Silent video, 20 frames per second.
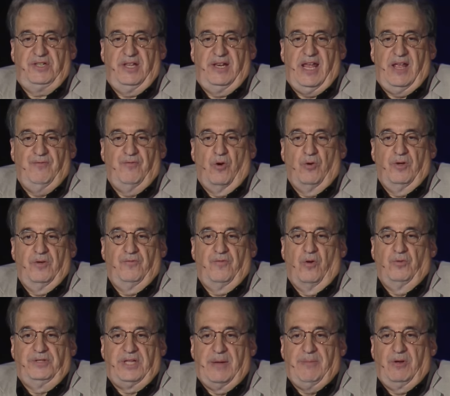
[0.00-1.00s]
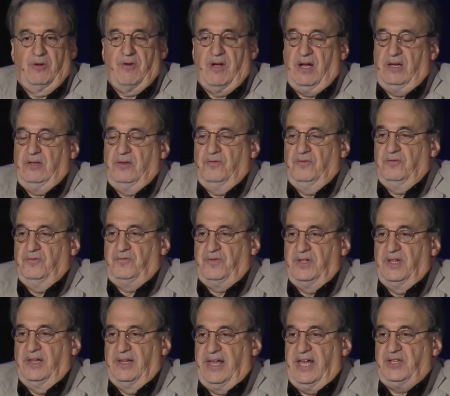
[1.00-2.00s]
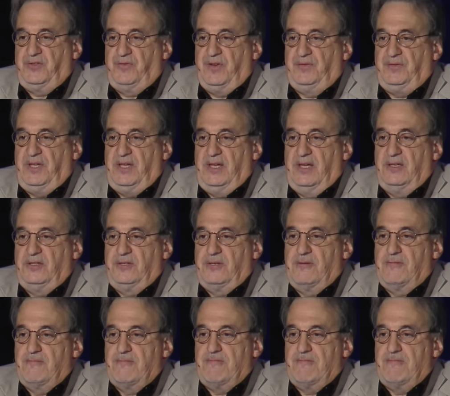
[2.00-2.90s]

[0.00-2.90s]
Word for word: today vote Democrat for the last 50 years.